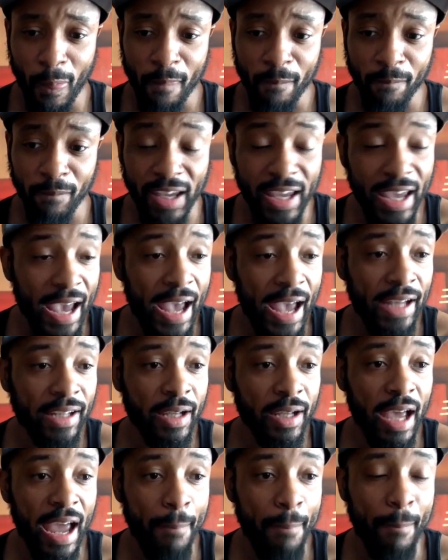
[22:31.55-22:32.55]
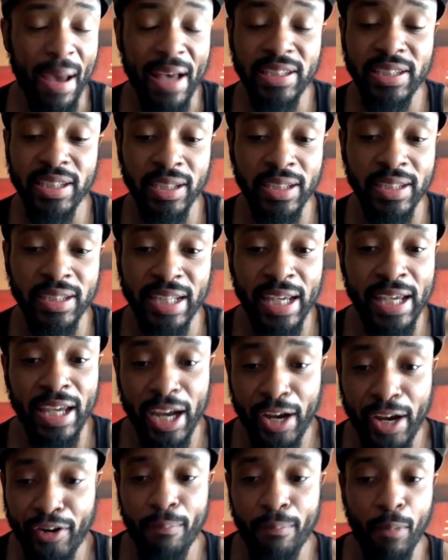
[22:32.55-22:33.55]
they had to basically take
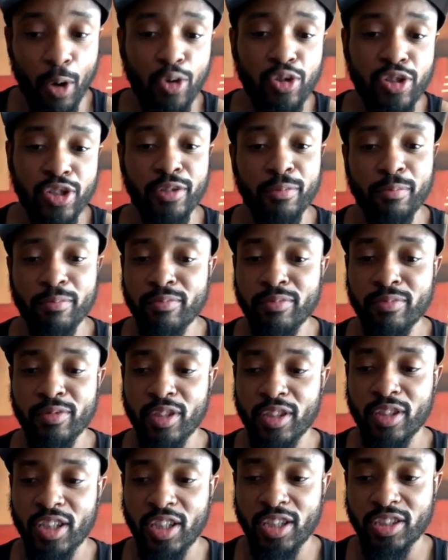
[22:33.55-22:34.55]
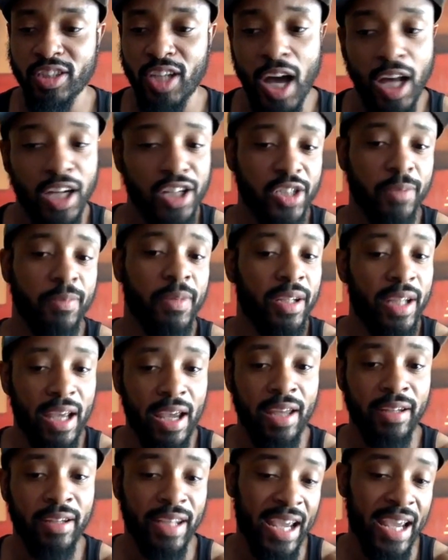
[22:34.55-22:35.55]
Aaron Mosier scholarship
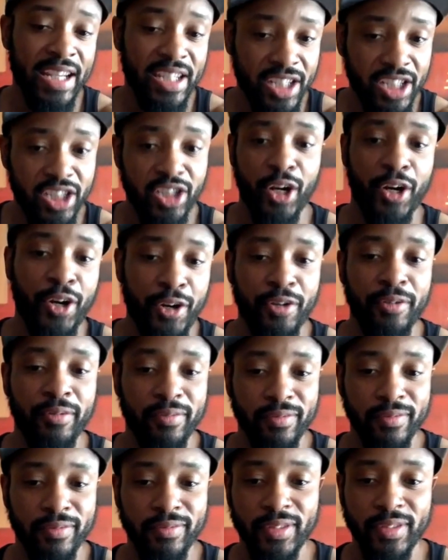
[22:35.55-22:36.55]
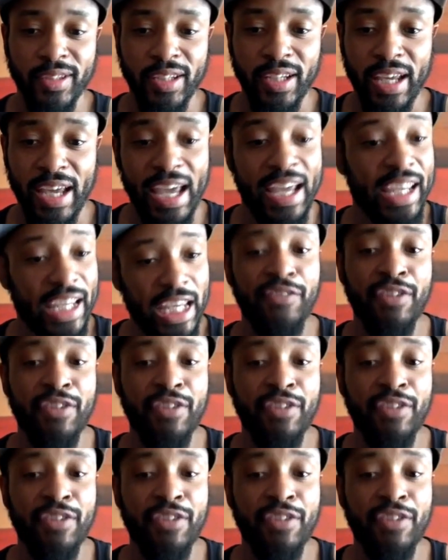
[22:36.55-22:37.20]
that he just earned and give